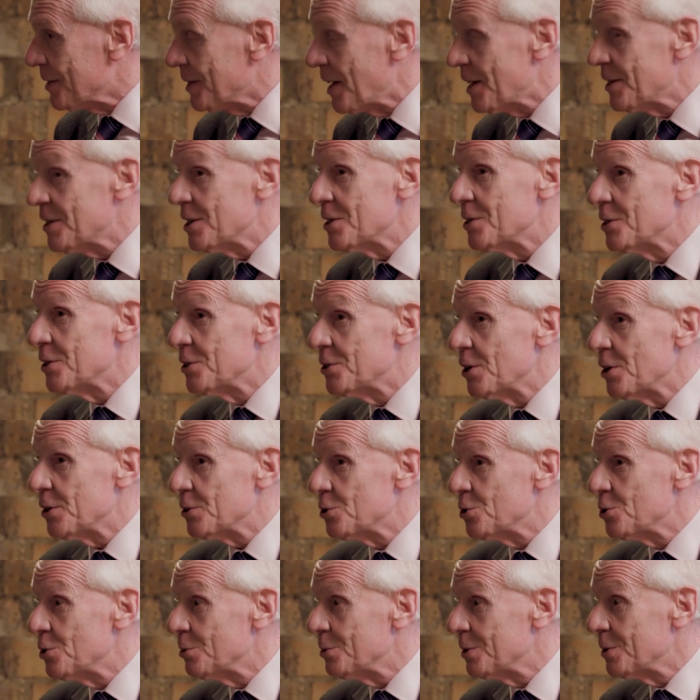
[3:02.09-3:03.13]
That is the
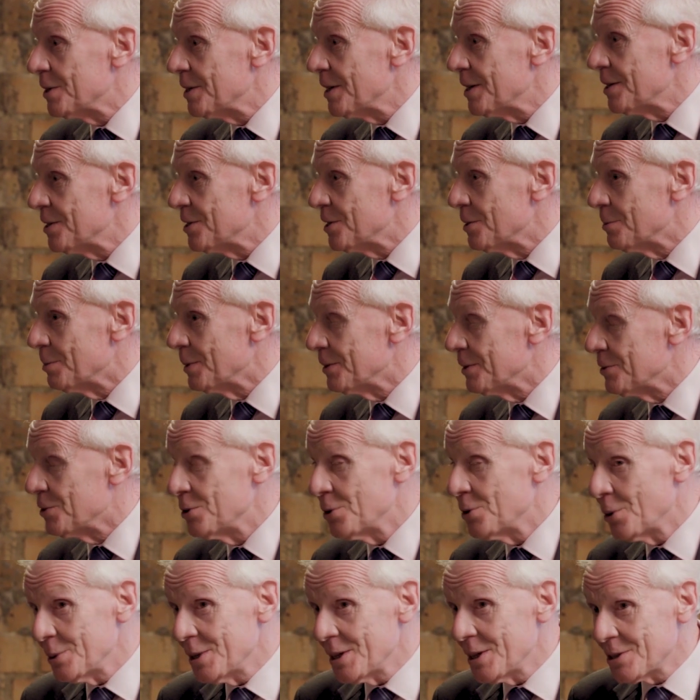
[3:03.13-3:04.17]
Dutch euthanasia bill. Do you
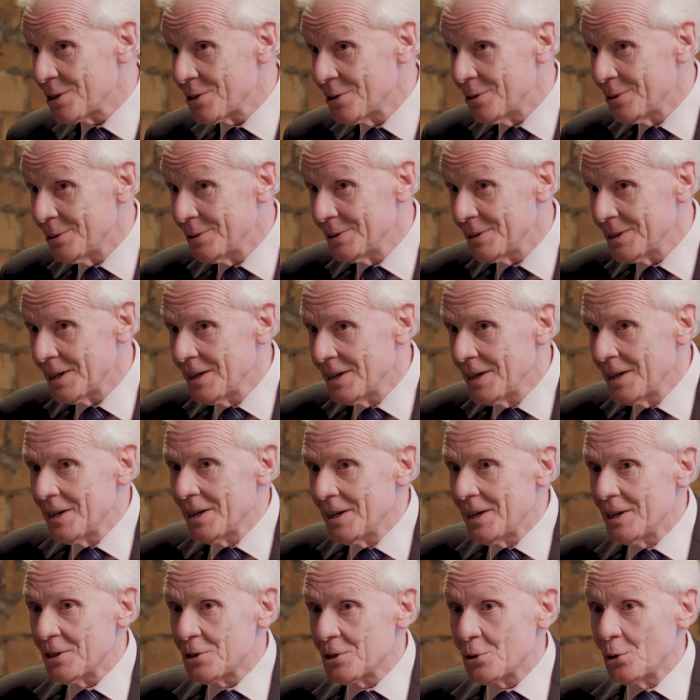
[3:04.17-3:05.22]
know what that's called?
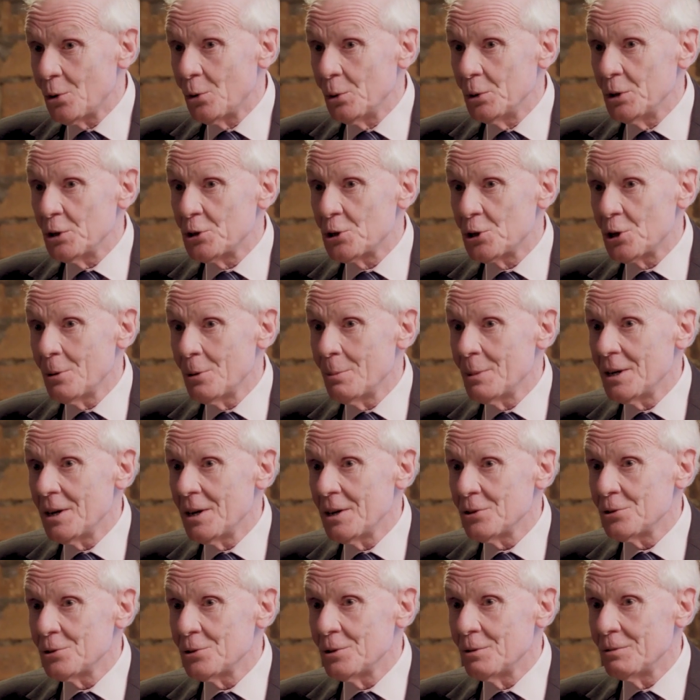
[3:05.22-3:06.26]
It's called the
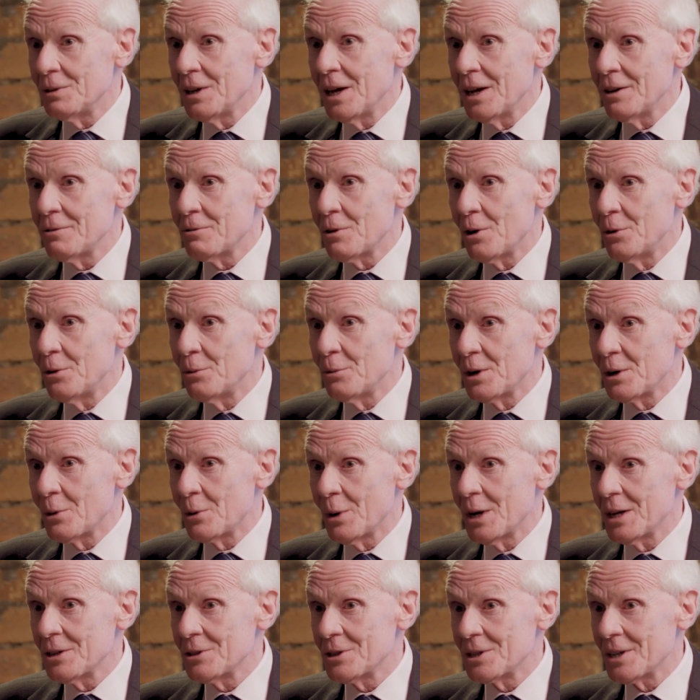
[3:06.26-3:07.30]
Termination of Life on
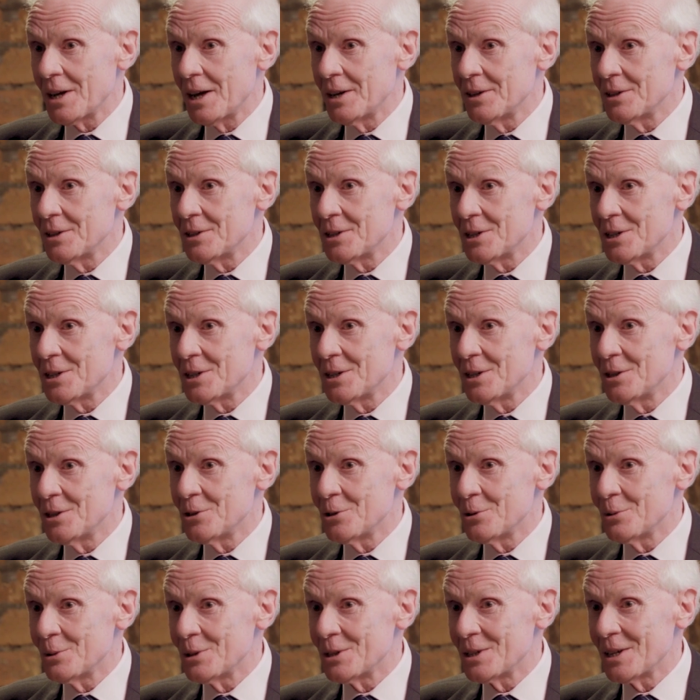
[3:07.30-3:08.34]
Request and Assisted
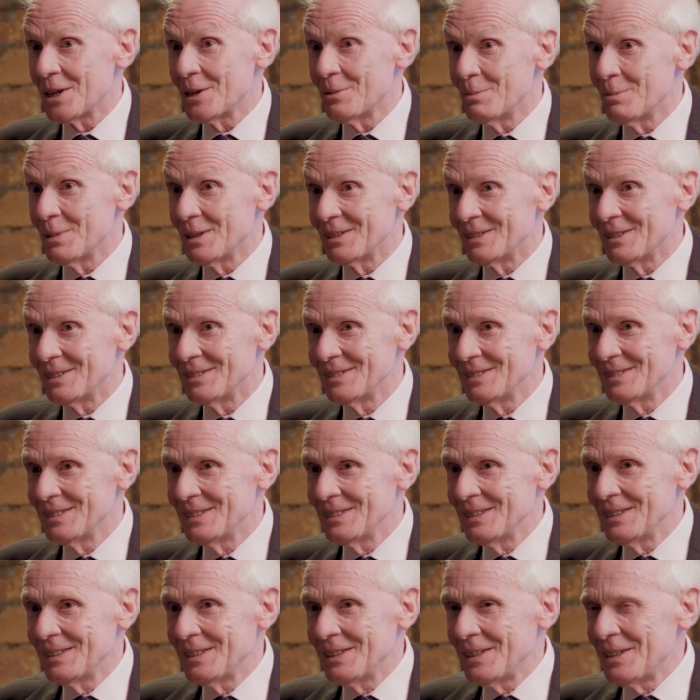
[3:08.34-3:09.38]
Suicide Bill.
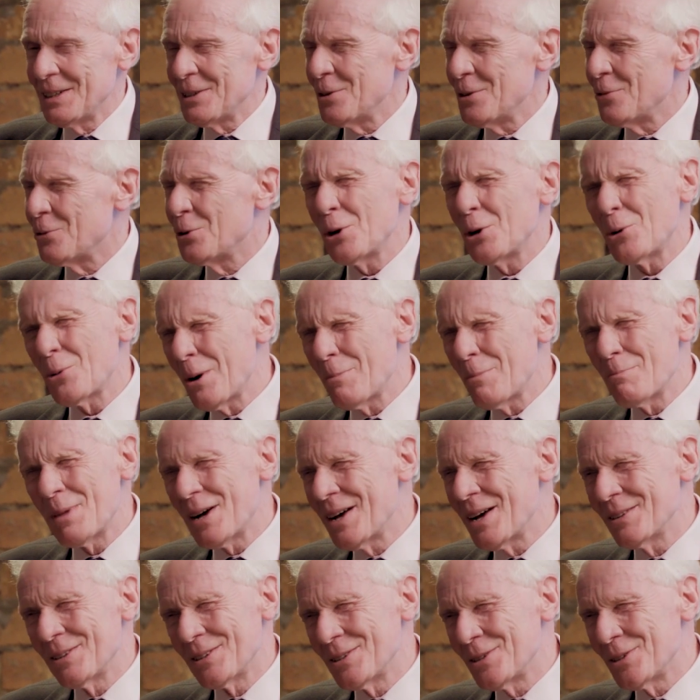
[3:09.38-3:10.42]
You've got to
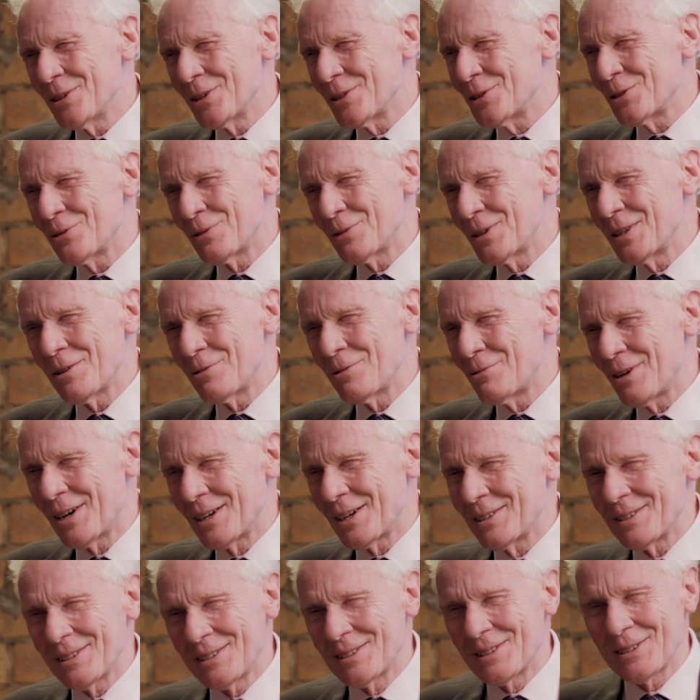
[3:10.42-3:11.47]
admire the Dutch for their
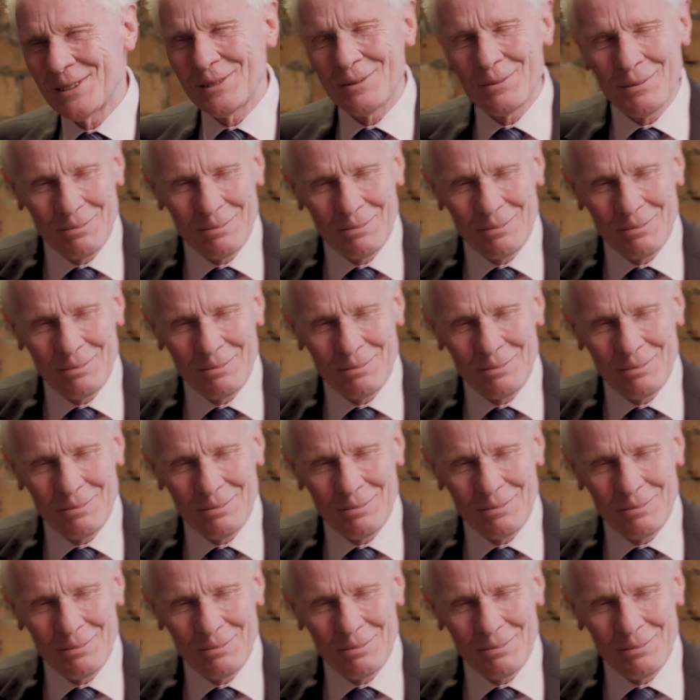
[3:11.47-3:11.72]
frankness.